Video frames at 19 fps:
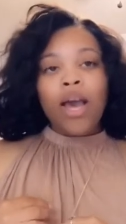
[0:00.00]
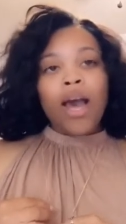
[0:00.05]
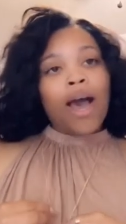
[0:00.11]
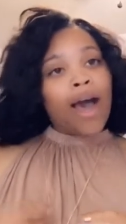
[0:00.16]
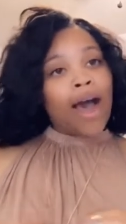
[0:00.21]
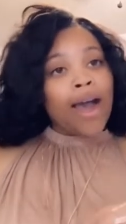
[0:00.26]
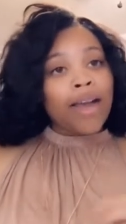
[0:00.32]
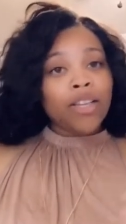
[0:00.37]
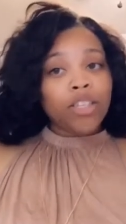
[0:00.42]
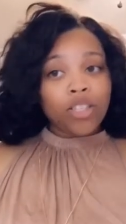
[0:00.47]

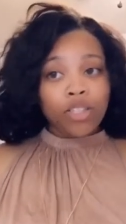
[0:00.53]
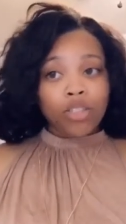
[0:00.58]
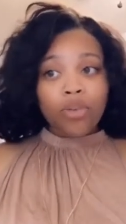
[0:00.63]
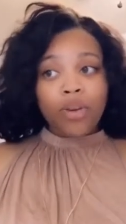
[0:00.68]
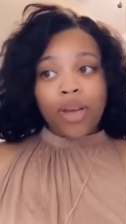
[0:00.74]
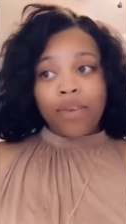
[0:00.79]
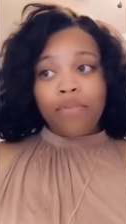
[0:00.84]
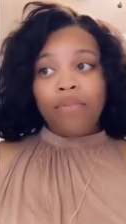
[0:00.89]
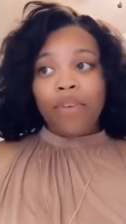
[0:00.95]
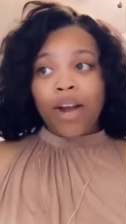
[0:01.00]
I do
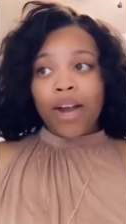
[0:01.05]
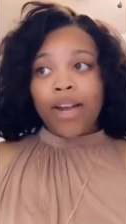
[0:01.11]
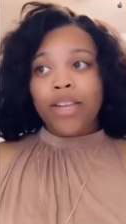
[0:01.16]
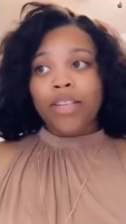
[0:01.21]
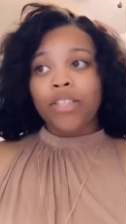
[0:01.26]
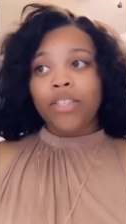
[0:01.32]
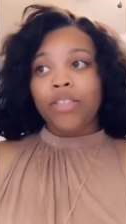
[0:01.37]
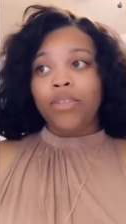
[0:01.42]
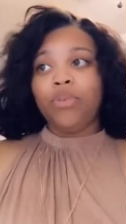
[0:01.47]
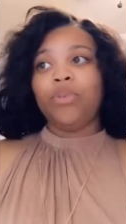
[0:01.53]

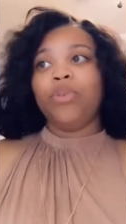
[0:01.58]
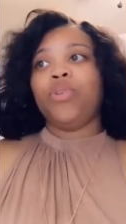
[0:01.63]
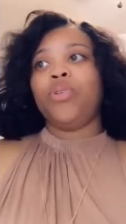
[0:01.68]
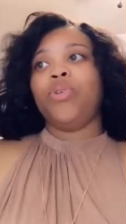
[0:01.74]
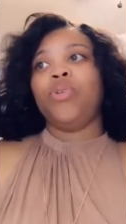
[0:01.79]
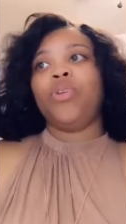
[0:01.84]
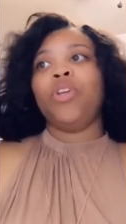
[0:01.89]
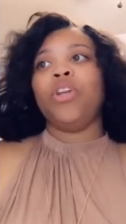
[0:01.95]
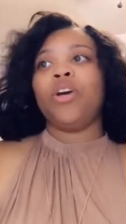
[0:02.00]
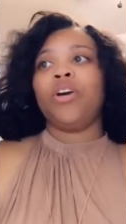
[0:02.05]
advise you to,
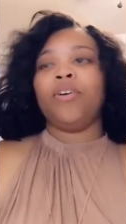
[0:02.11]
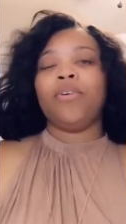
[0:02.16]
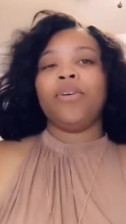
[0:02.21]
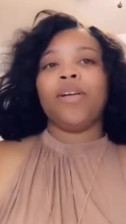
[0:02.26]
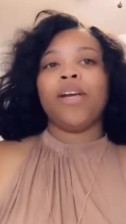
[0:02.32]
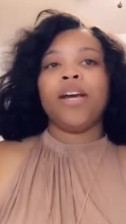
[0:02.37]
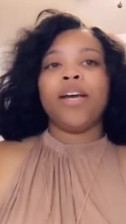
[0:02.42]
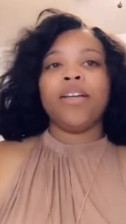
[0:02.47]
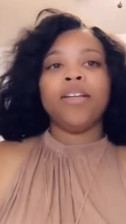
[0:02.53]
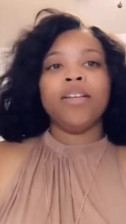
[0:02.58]
you know,
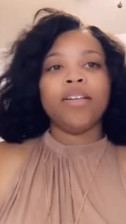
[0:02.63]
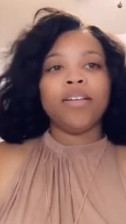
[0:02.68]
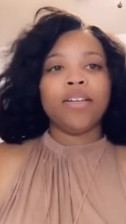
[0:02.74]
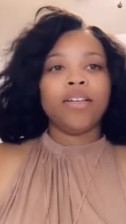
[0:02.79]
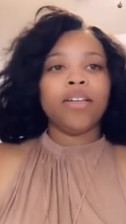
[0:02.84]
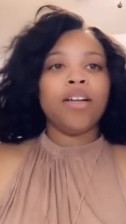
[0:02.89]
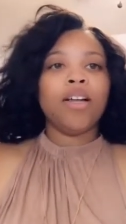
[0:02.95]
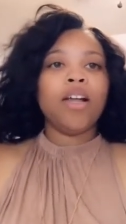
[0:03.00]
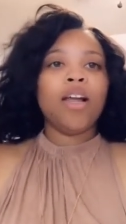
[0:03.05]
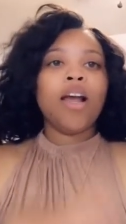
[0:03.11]
kind of
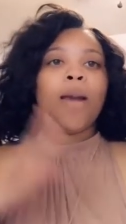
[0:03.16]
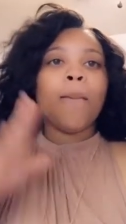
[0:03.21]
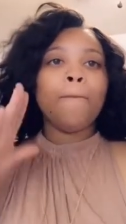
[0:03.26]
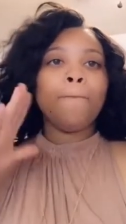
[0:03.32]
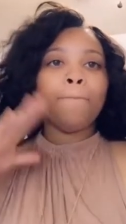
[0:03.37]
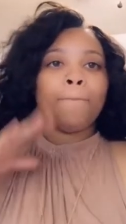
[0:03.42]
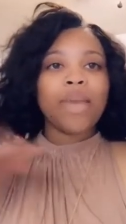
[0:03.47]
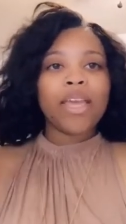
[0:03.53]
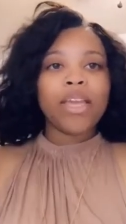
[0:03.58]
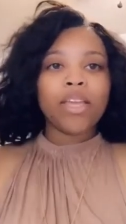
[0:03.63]

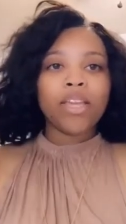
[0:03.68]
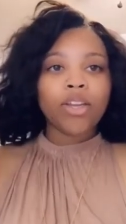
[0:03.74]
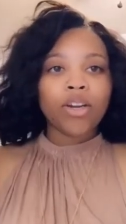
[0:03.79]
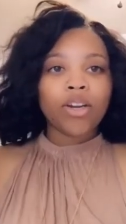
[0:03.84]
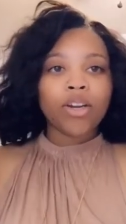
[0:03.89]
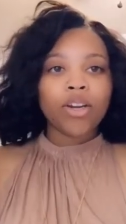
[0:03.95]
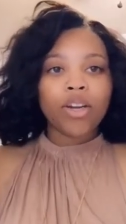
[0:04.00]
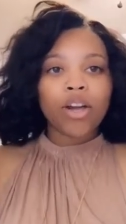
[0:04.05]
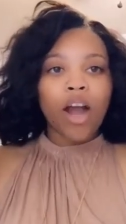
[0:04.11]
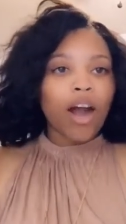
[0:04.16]
make
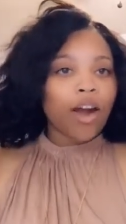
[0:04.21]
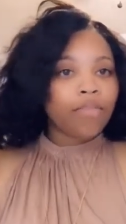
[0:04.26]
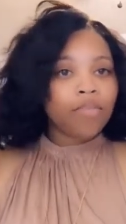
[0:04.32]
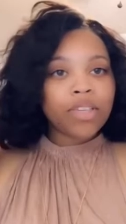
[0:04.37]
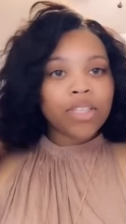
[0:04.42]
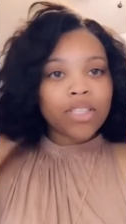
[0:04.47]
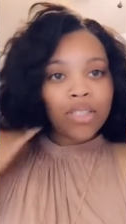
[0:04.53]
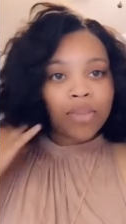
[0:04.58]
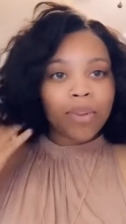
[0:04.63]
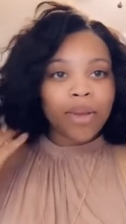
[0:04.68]
your
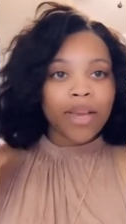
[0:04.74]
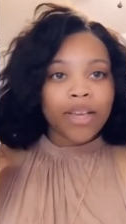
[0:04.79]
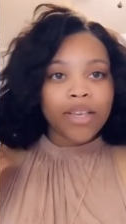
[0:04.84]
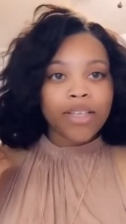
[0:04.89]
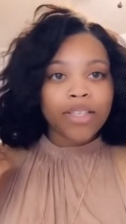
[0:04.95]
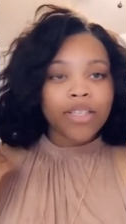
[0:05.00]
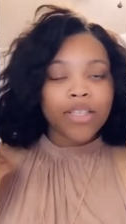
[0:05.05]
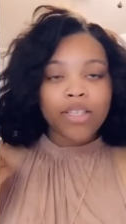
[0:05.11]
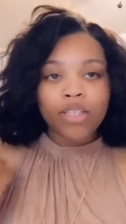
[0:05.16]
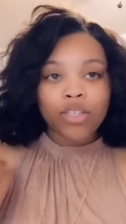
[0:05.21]
office
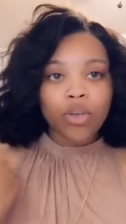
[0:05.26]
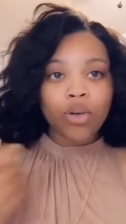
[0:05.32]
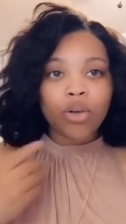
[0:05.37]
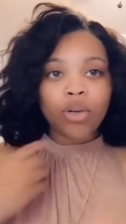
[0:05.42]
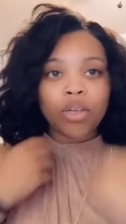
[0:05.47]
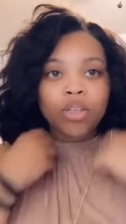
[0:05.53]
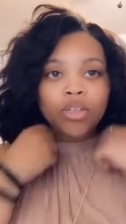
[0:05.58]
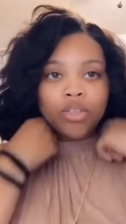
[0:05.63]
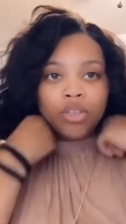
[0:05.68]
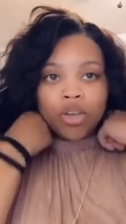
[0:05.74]
space
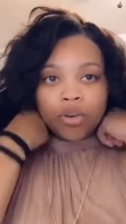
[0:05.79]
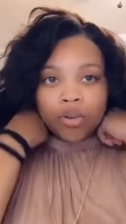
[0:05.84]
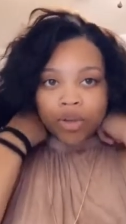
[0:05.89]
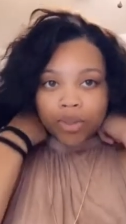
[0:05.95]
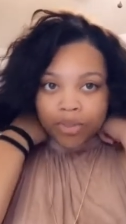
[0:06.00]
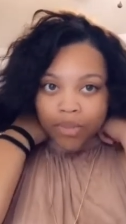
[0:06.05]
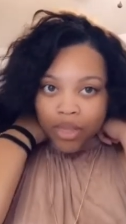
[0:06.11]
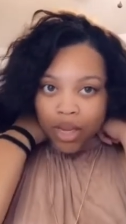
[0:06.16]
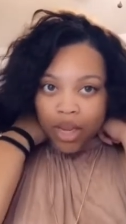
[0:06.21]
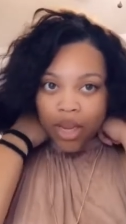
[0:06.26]
yours. You know what
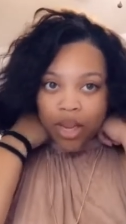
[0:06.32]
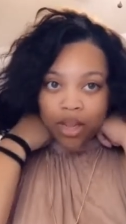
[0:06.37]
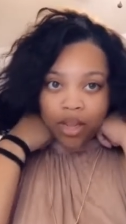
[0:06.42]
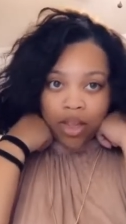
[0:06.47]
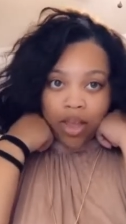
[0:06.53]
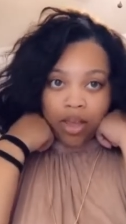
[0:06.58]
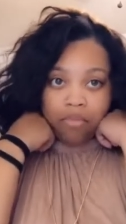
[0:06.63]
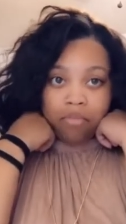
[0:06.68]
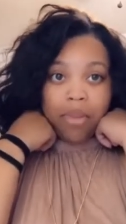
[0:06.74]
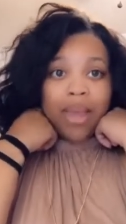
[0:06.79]
I'm saying?
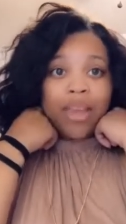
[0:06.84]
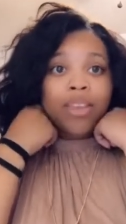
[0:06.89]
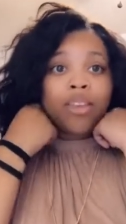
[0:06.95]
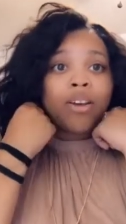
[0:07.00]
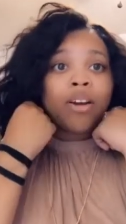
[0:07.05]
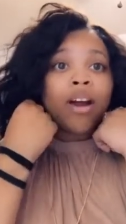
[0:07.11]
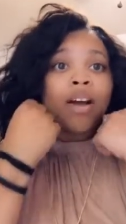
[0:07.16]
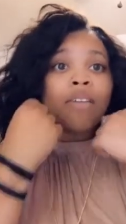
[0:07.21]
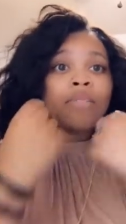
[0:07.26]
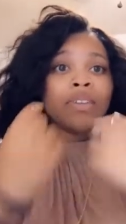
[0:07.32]
Like, make
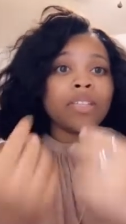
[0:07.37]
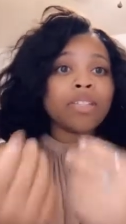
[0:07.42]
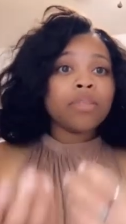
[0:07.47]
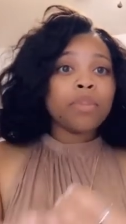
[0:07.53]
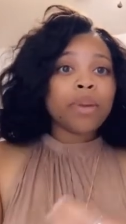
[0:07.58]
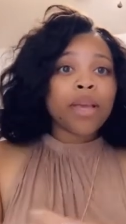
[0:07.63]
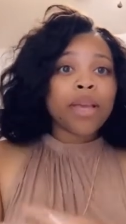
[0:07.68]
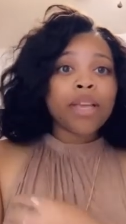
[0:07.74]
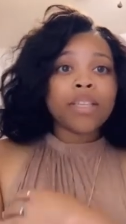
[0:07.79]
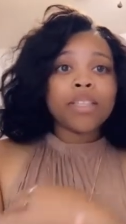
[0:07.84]
your office
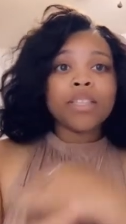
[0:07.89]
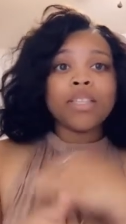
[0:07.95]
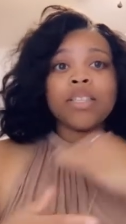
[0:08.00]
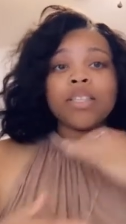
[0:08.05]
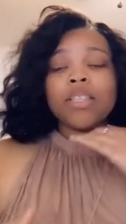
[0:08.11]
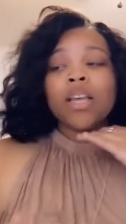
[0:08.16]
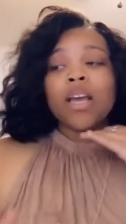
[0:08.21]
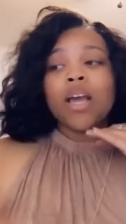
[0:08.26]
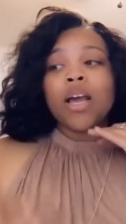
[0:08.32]
space,